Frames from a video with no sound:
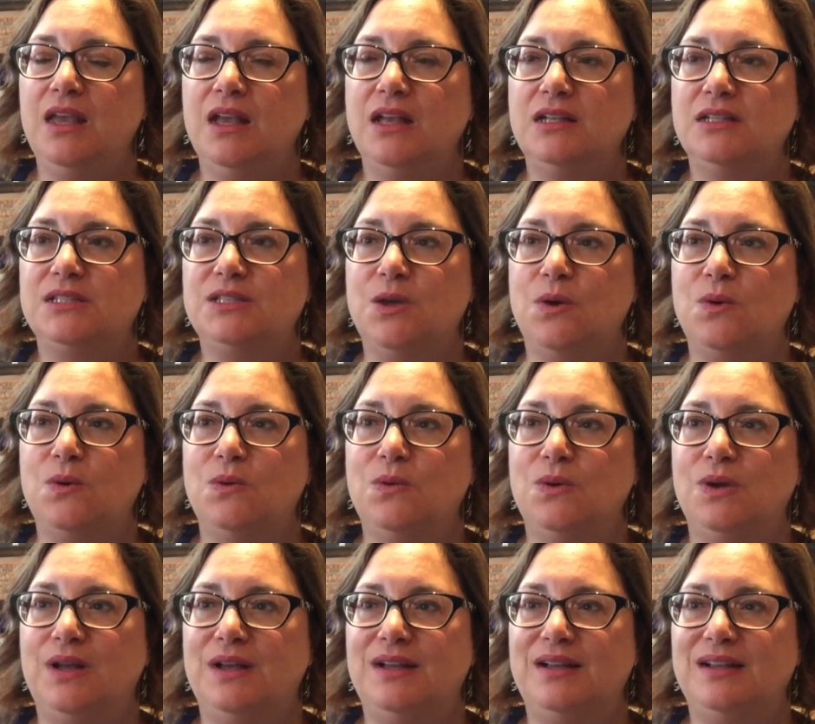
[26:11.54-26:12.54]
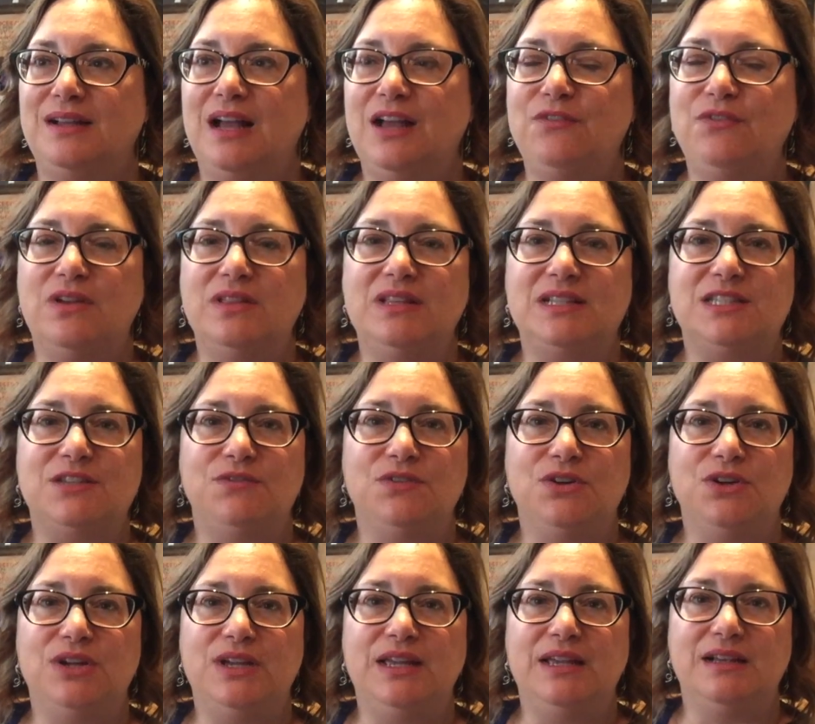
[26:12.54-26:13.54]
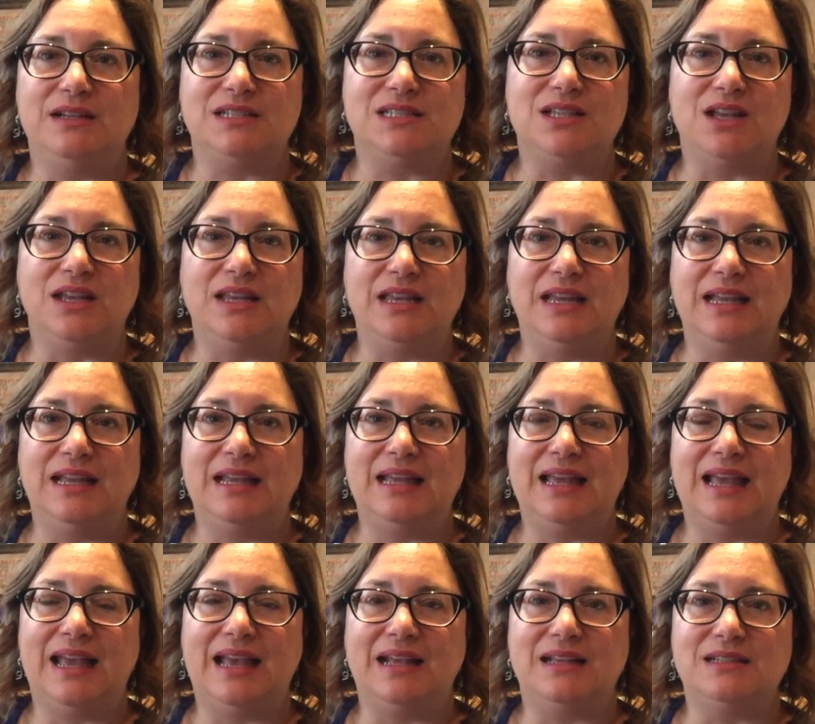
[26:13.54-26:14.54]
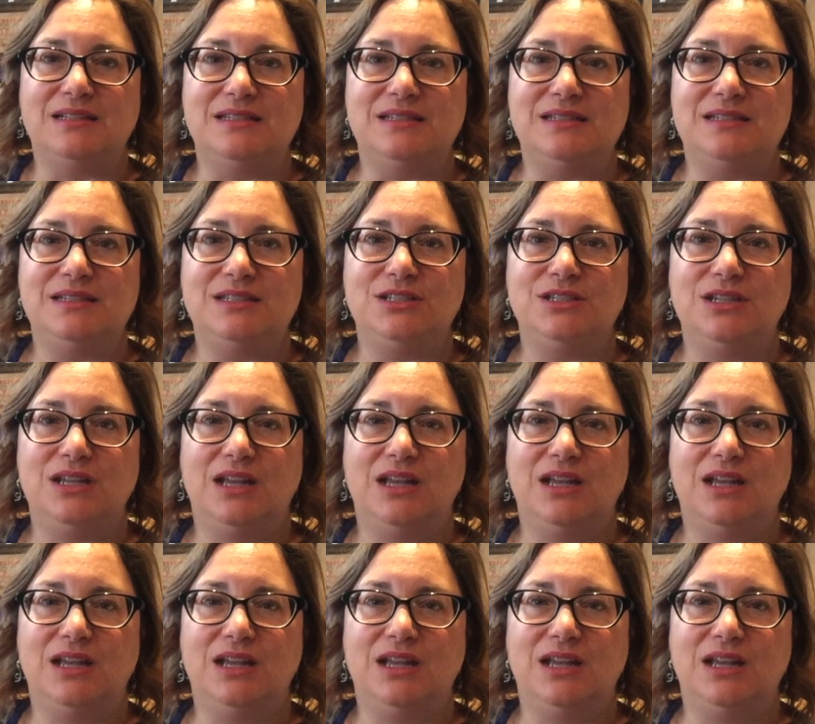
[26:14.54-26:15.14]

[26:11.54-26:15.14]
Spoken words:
So I find this a very exciting and